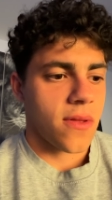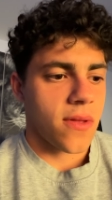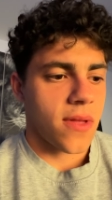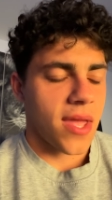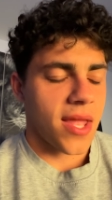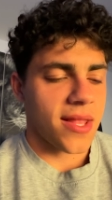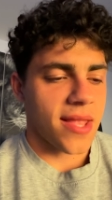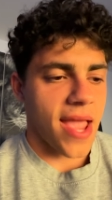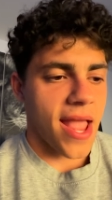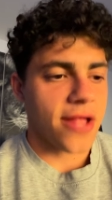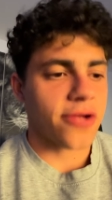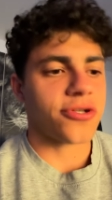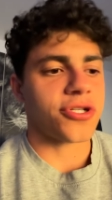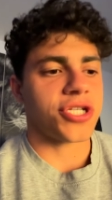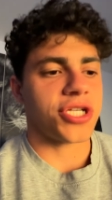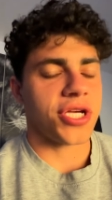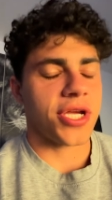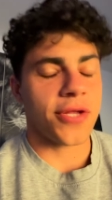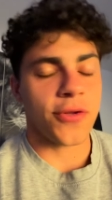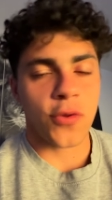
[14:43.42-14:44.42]
and
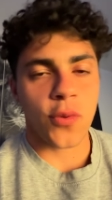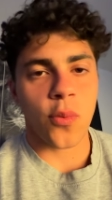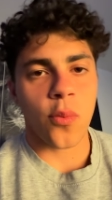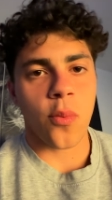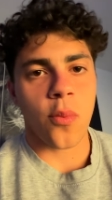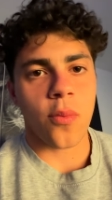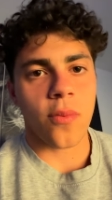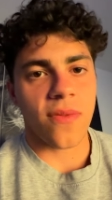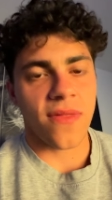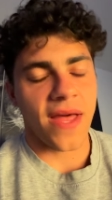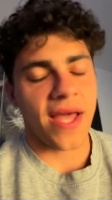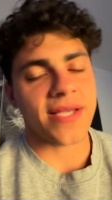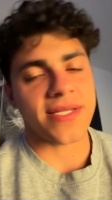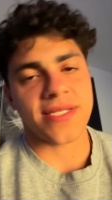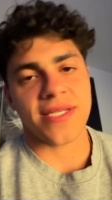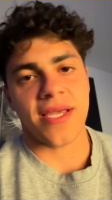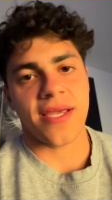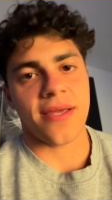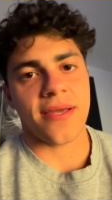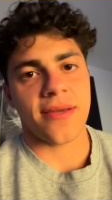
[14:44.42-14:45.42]
energy into
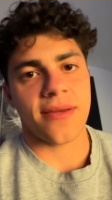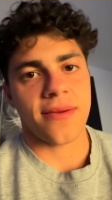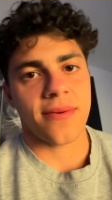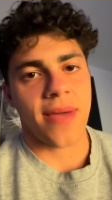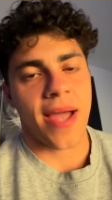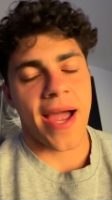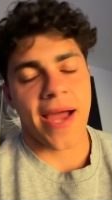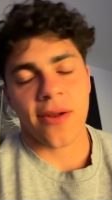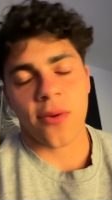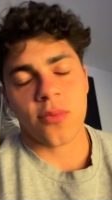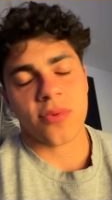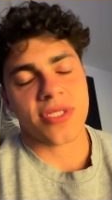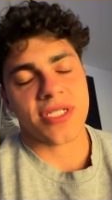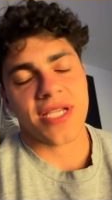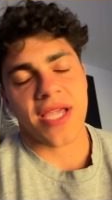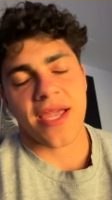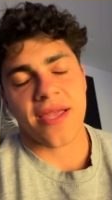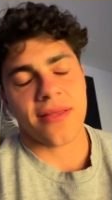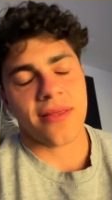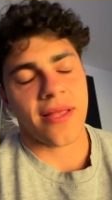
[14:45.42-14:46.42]
essaying. I don't
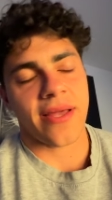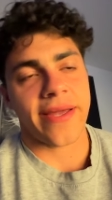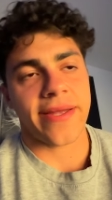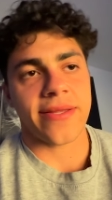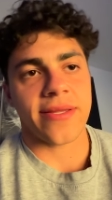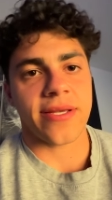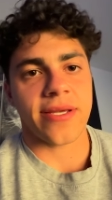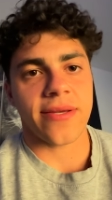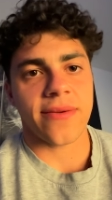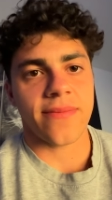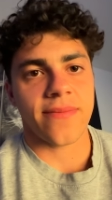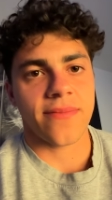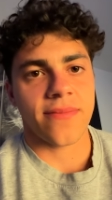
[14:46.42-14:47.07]
say it lightly.